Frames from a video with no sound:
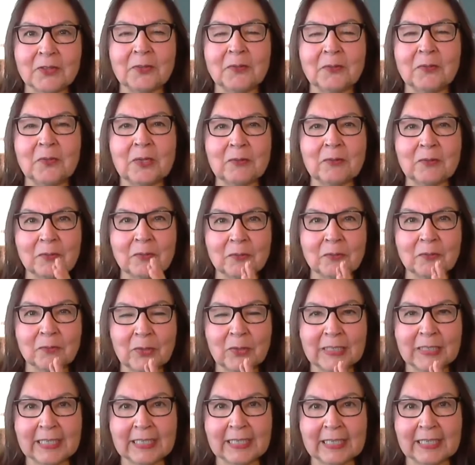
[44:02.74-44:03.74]

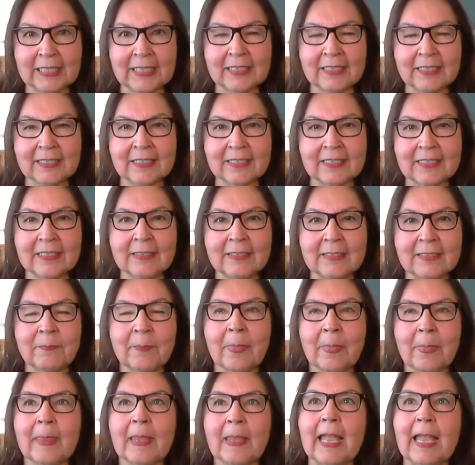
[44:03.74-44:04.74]
what is,
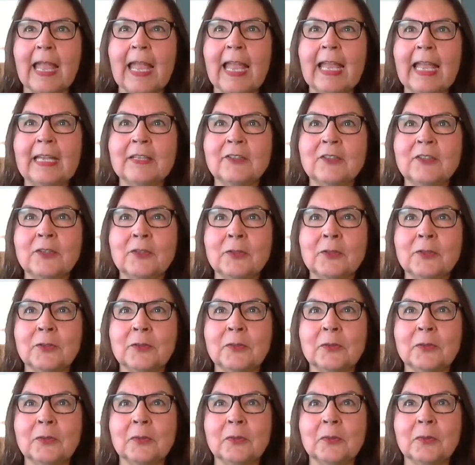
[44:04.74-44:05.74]
and
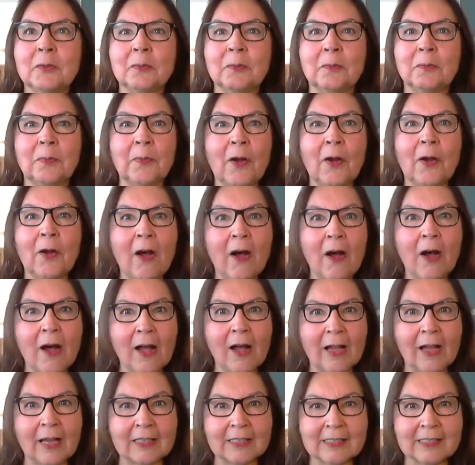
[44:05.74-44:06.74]
to
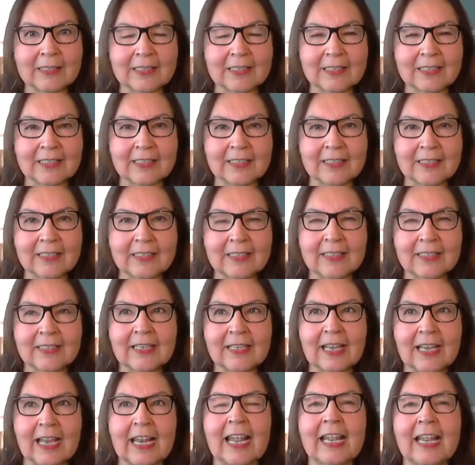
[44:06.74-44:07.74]
pause.
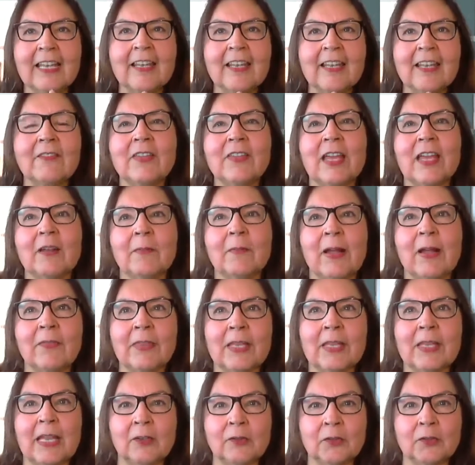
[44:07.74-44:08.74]
And I love that about
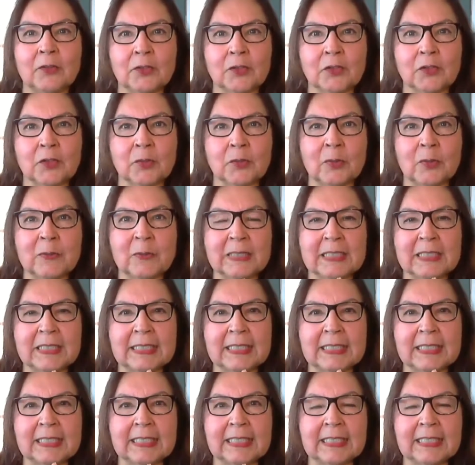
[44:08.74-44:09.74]
the elders, because we would
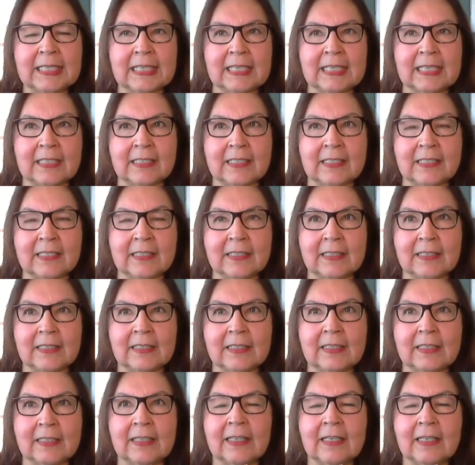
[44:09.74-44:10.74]
sit.
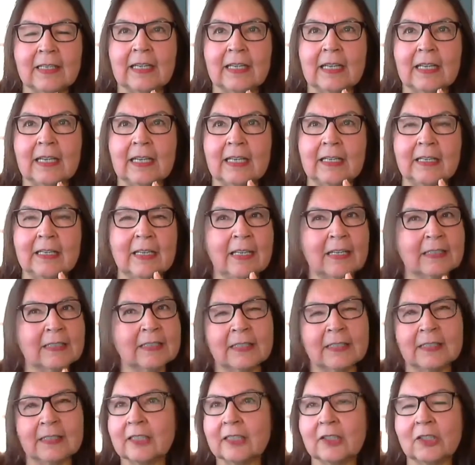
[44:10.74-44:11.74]
As
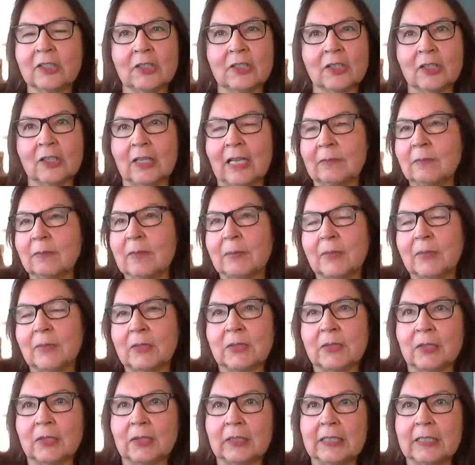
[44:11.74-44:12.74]
a little girl, I remember
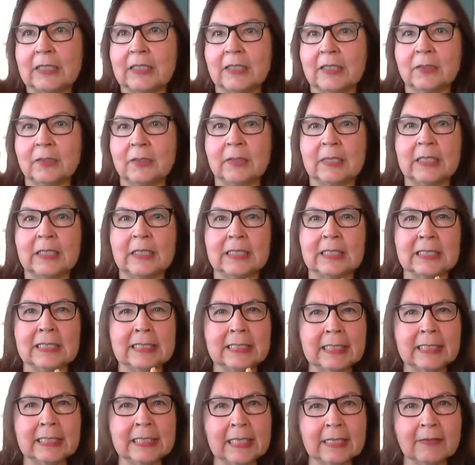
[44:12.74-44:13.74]
as early as 3,
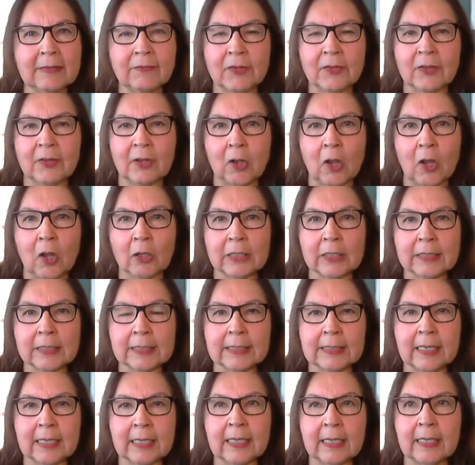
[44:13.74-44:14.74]
just sitting for the
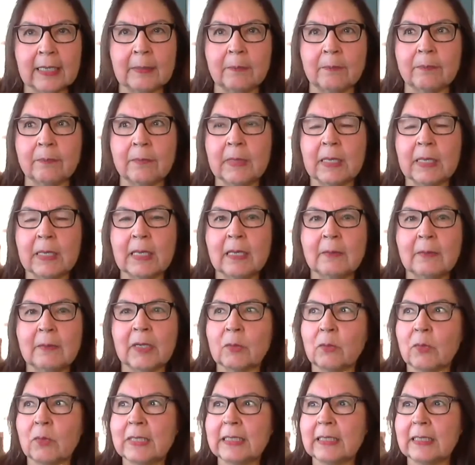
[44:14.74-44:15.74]
longest time. But
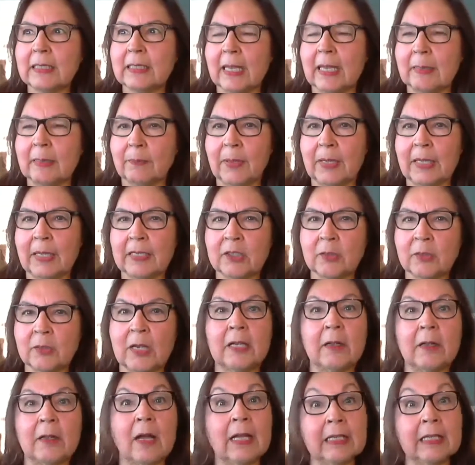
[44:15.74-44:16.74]
it wasn't like
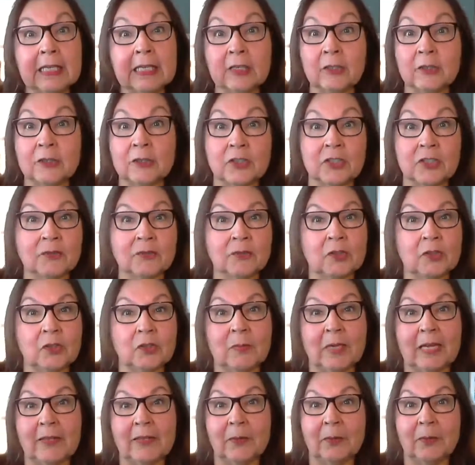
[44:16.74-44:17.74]
an eagle just flew
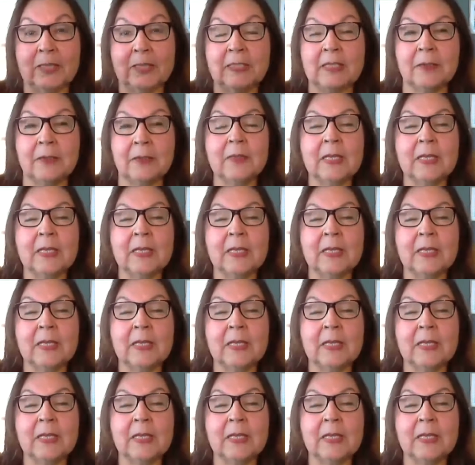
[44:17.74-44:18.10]
by the window.